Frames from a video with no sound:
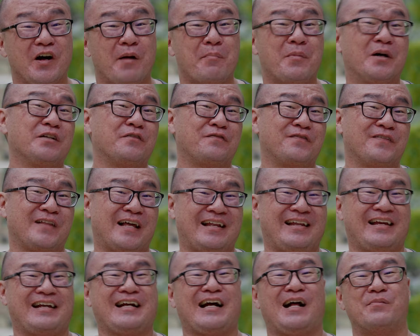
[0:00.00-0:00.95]
amount of light
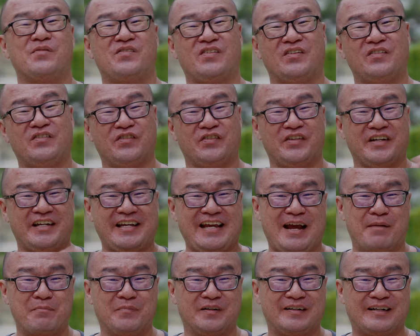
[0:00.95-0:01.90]
that comes into the
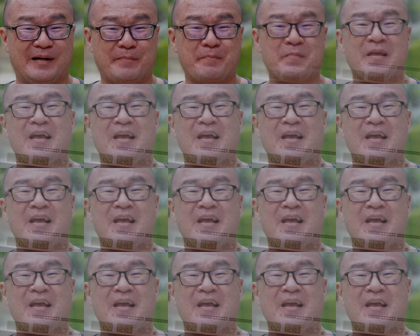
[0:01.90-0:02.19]
camera: